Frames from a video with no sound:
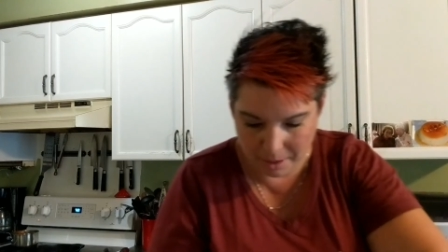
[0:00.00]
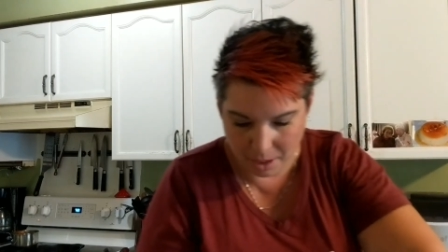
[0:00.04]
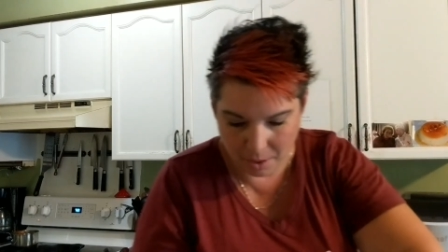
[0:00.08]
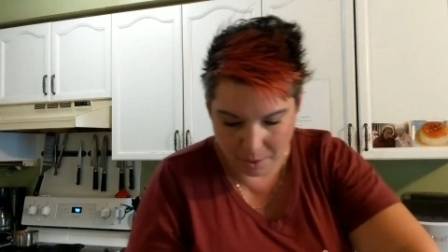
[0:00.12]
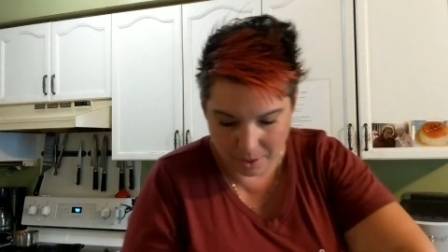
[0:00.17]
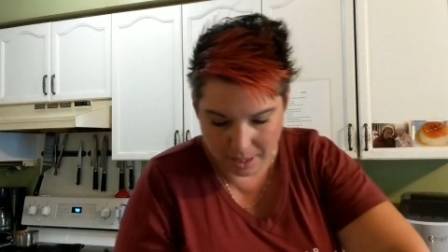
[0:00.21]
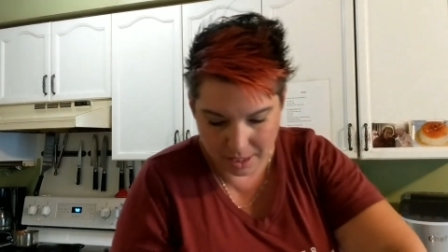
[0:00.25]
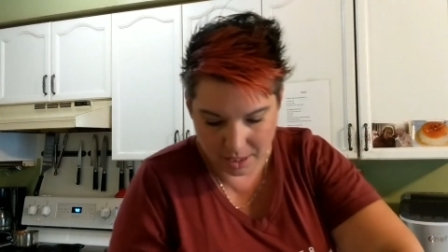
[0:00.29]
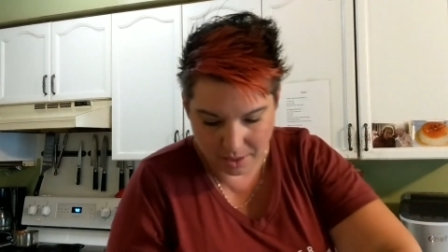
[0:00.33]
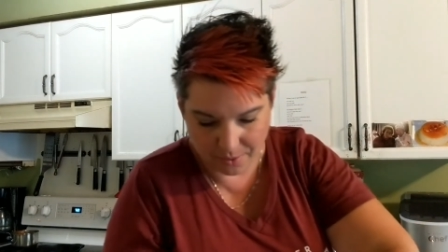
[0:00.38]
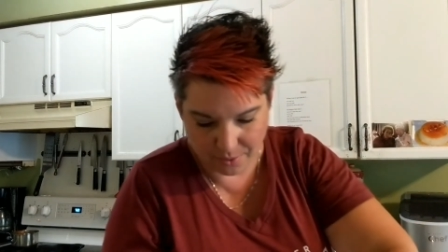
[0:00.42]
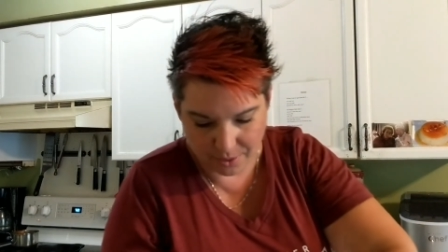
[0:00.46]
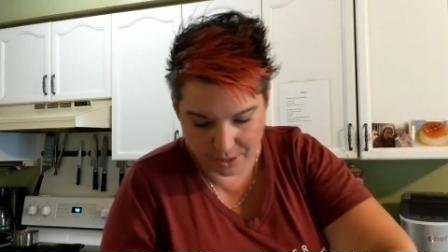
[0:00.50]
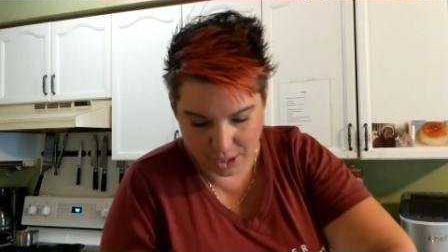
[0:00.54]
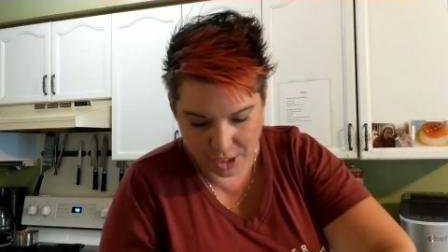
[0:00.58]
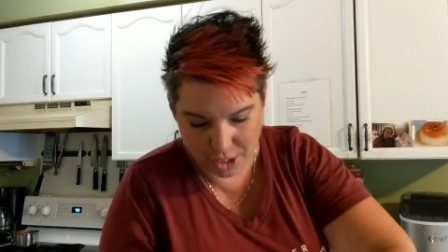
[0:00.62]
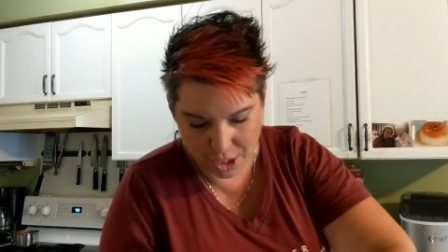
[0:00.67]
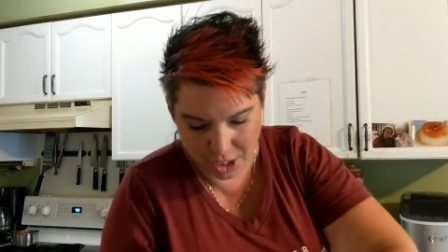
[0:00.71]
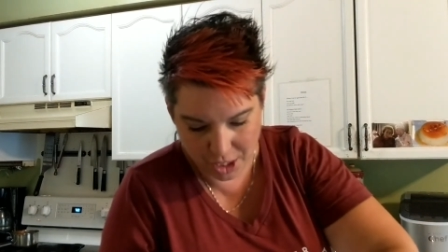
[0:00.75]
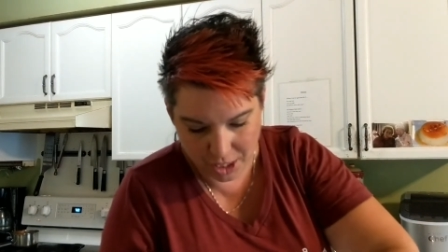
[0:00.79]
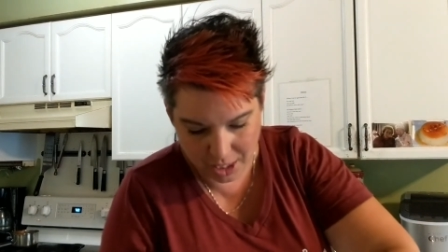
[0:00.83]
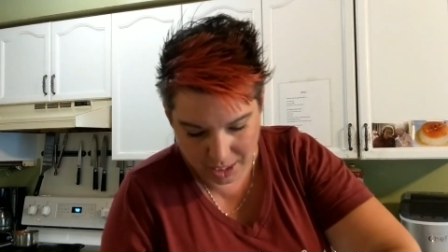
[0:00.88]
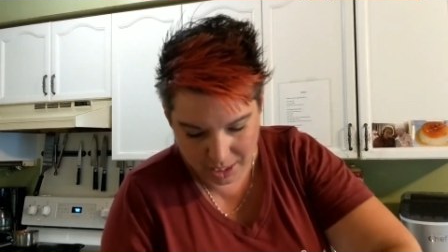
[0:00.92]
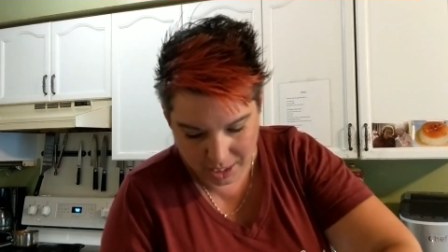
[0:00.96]
bit noisy for
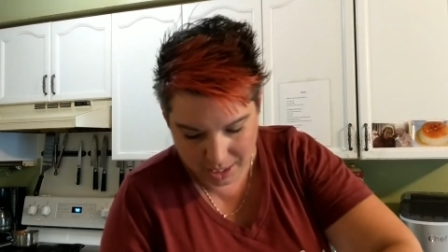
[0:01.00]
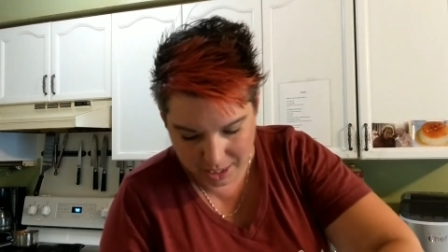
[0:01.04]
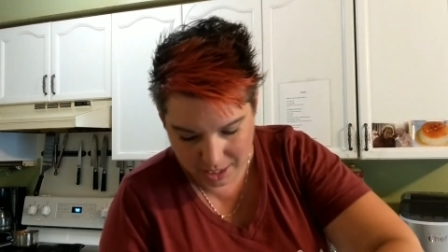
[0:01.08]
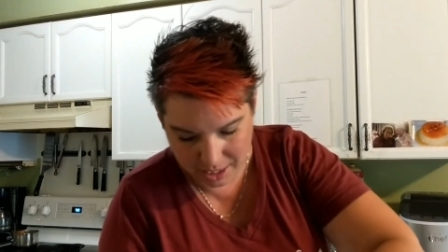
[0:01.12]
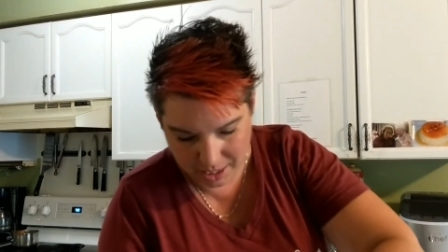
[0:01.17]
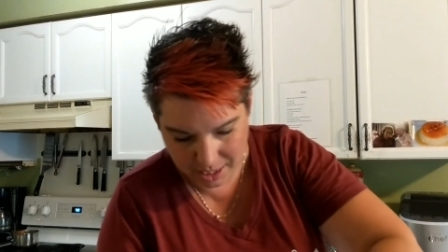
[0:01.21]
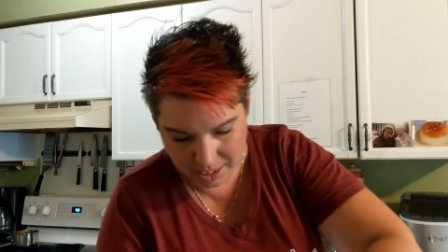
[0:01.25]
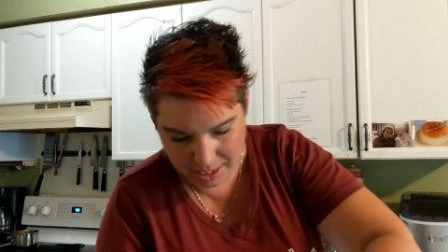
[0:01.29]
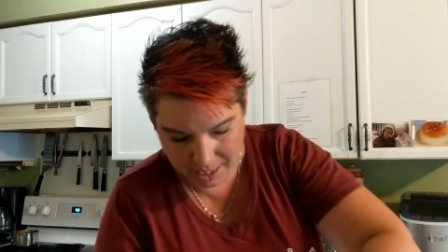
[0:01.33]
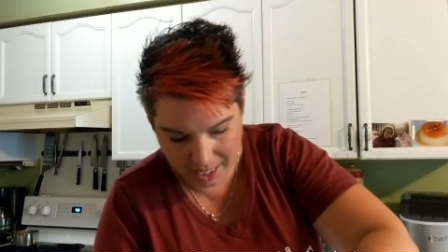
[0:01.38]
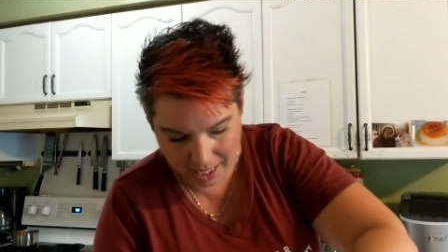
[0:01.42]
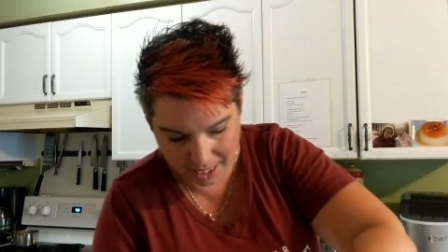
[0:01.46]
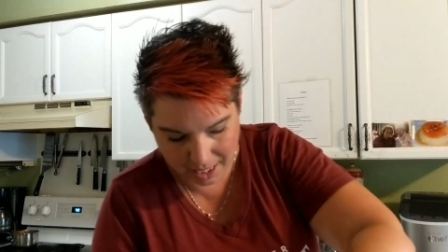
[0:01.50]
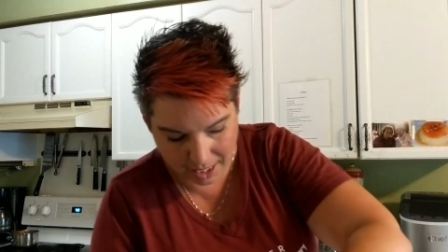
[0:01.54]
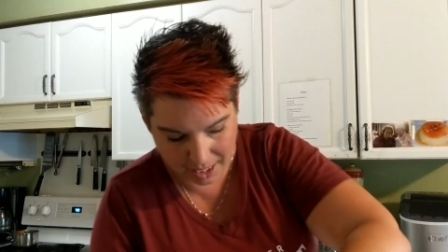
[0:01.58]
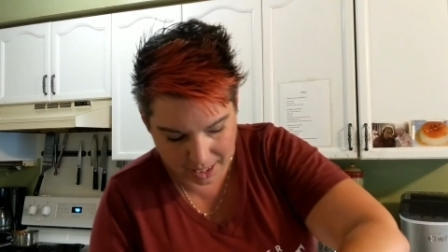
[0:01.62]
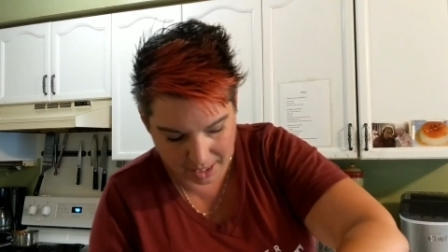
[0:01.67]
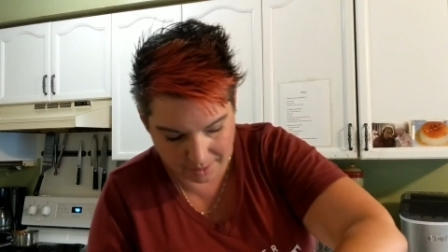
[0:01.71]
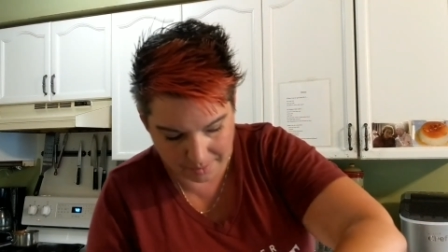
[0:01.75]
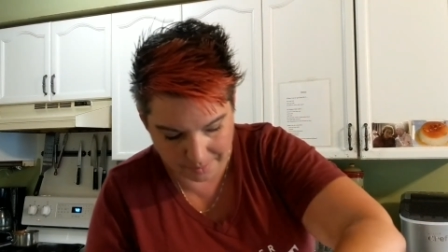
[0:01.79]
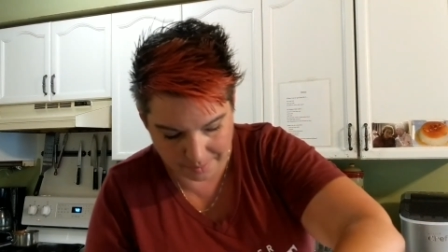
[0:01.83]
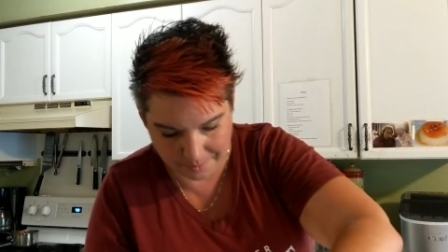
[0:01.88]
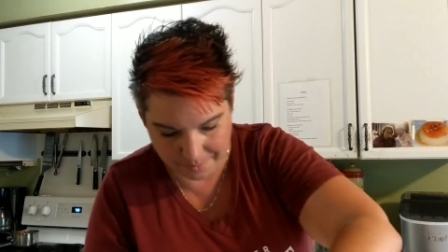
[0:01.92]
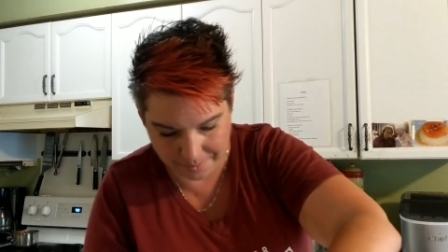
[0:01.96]
just a
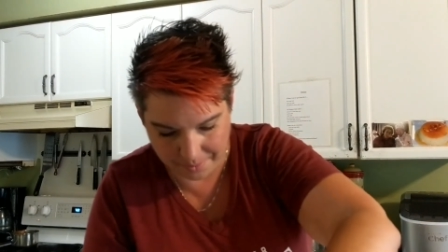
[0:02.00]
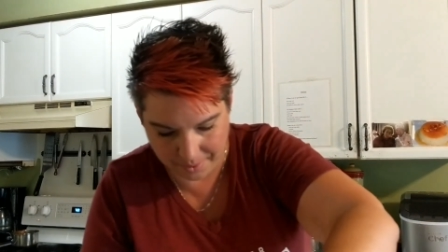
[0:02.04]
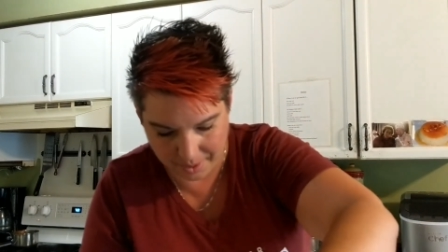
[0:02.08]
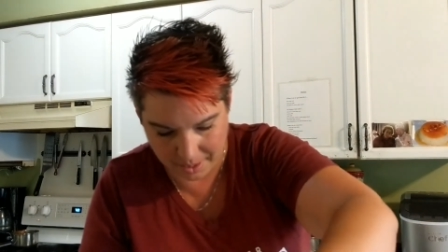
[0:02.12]
second.